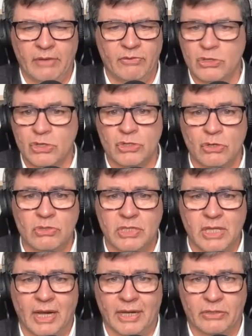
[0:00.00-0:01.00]
if you just use
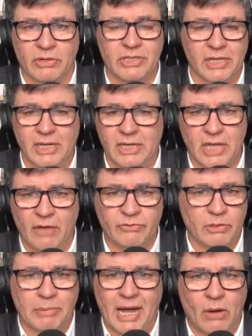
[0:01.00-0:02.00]
the electricity itself
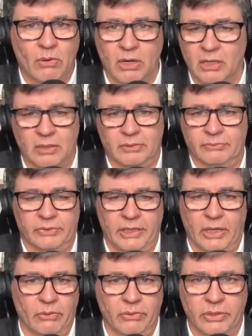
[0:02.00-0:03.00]
to power, you
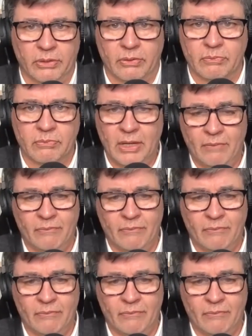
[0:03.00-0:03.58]
know, your